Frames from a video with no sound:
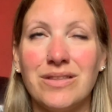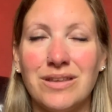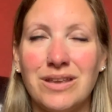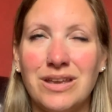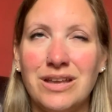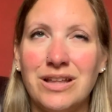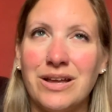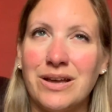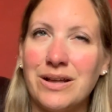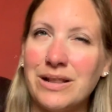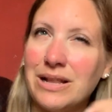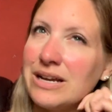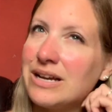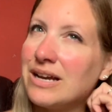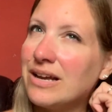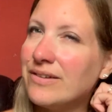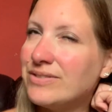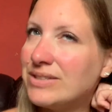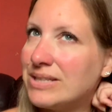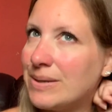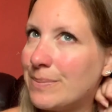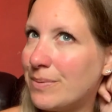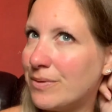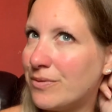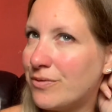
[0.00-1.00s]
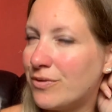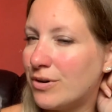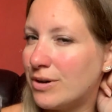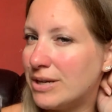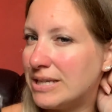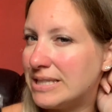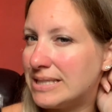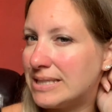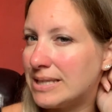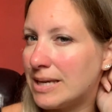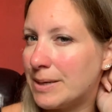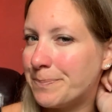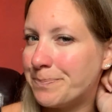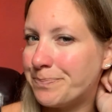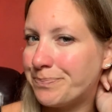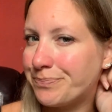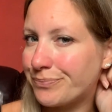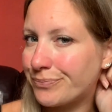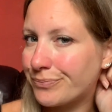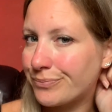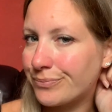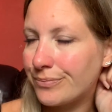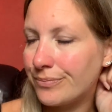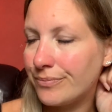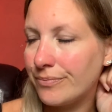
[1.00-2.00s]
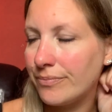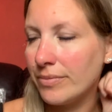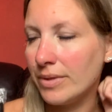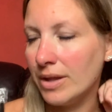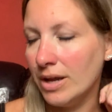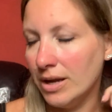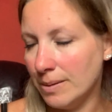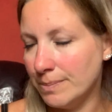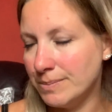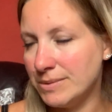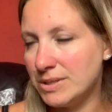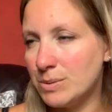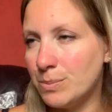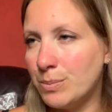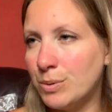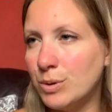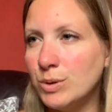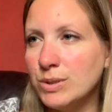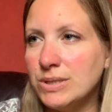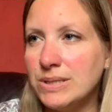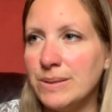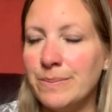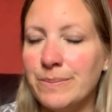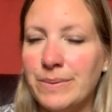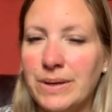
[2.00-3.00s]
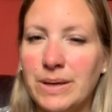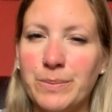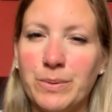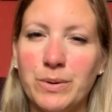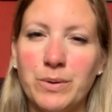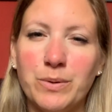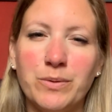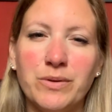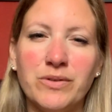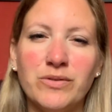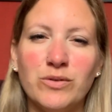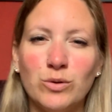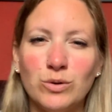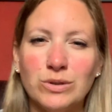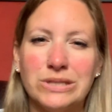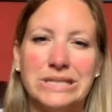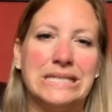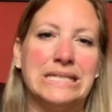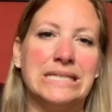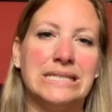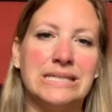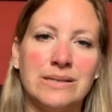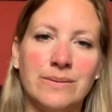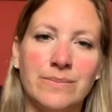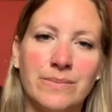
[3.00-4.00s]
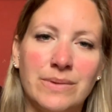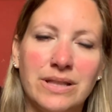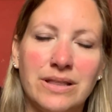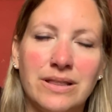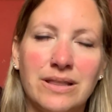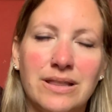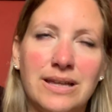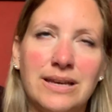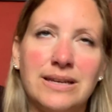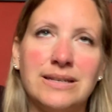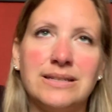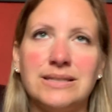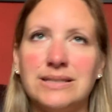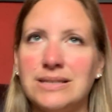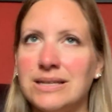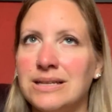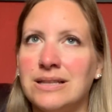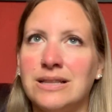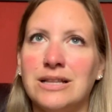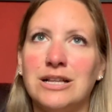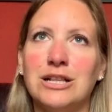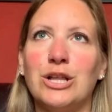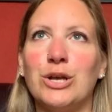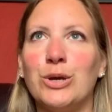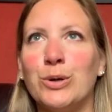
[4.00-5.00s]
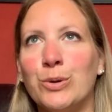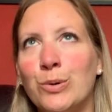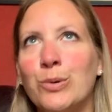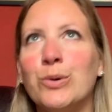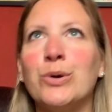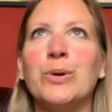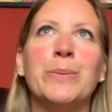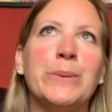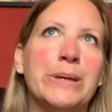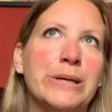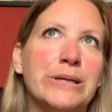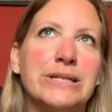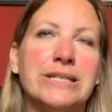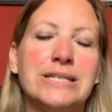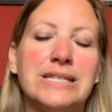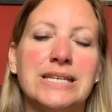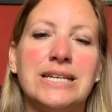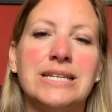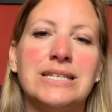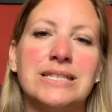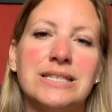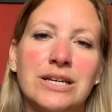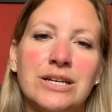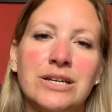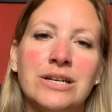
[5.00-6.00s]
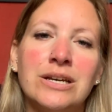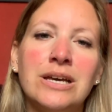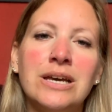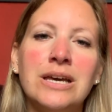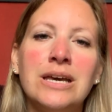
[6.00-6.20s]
you know, like I've said before, it's I'm supporting people with autism and things in the local community. So